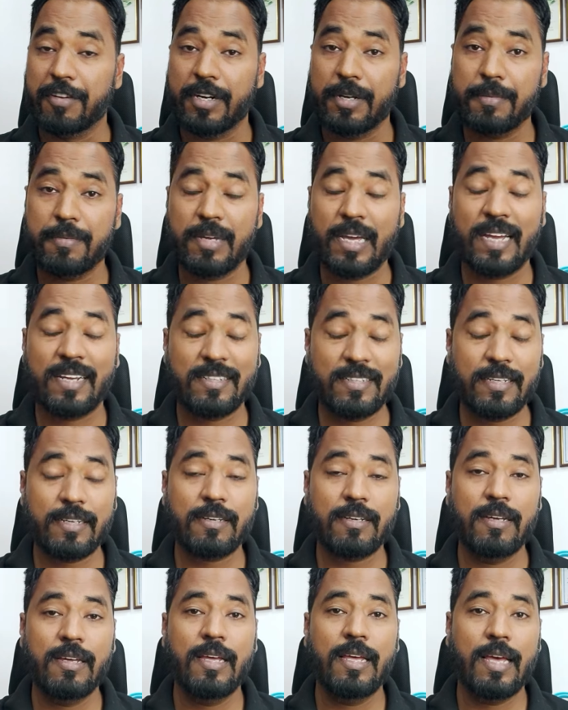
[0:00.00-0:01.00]
very
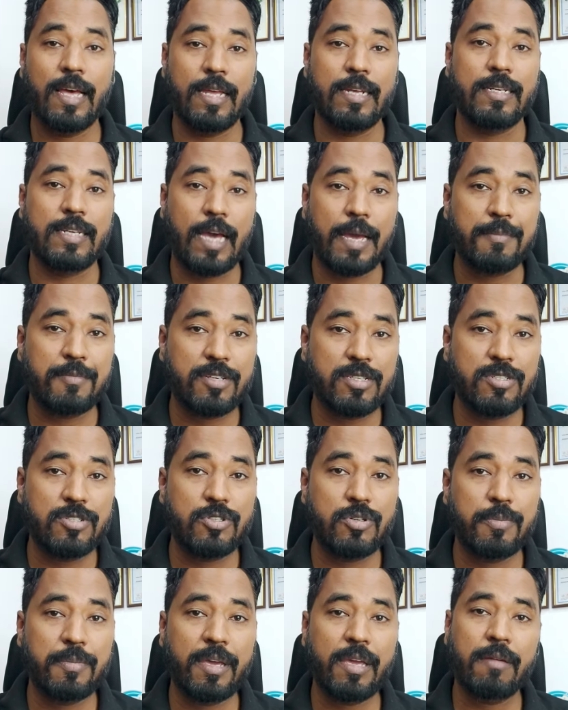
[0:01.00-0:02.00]
hectic and
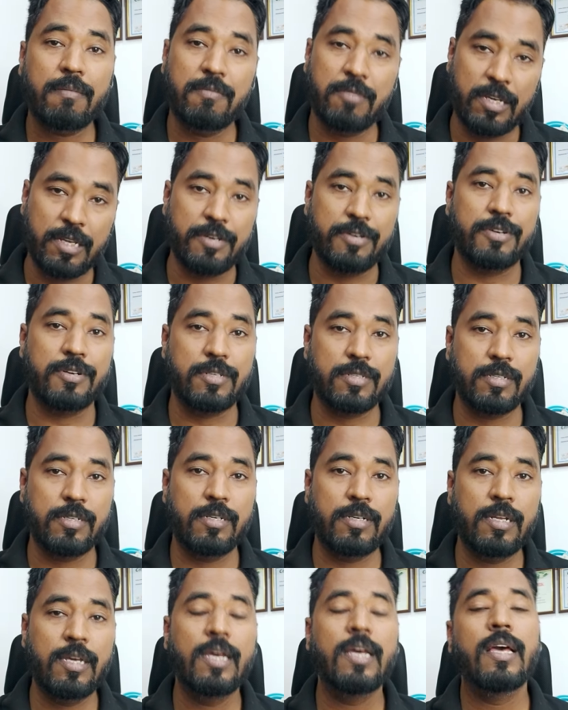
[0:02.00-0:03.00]
time-consuming, in
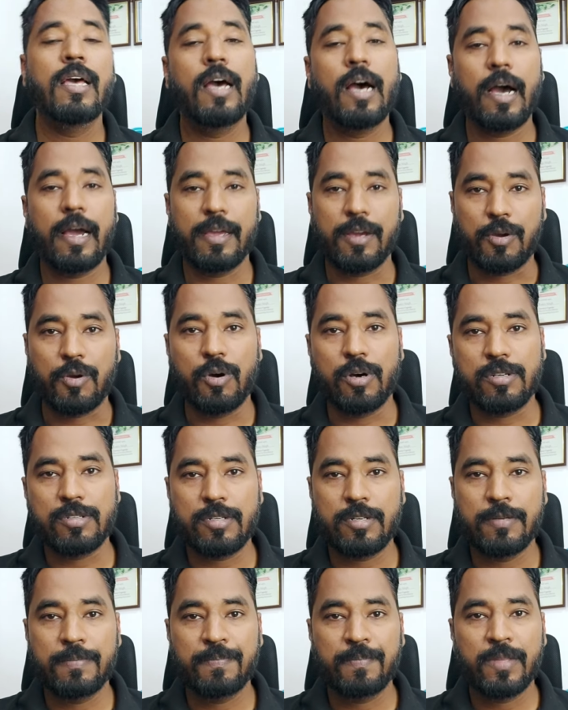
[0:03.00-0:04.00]
return, higher
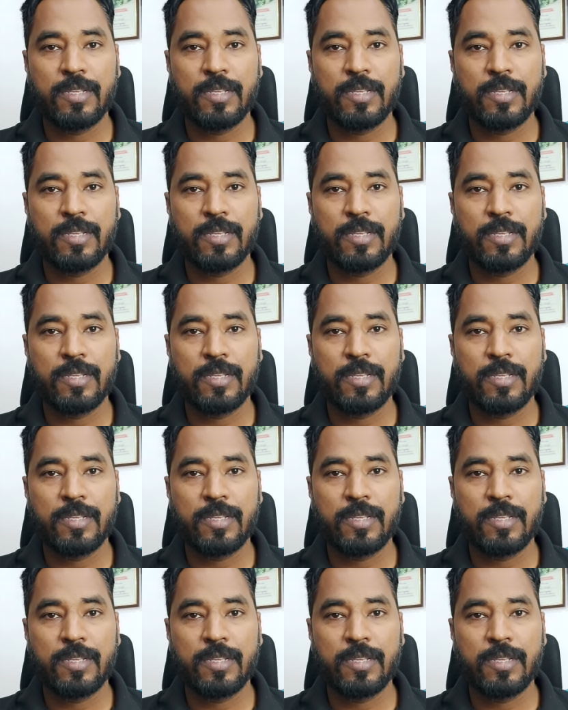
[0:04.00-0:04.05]
cost.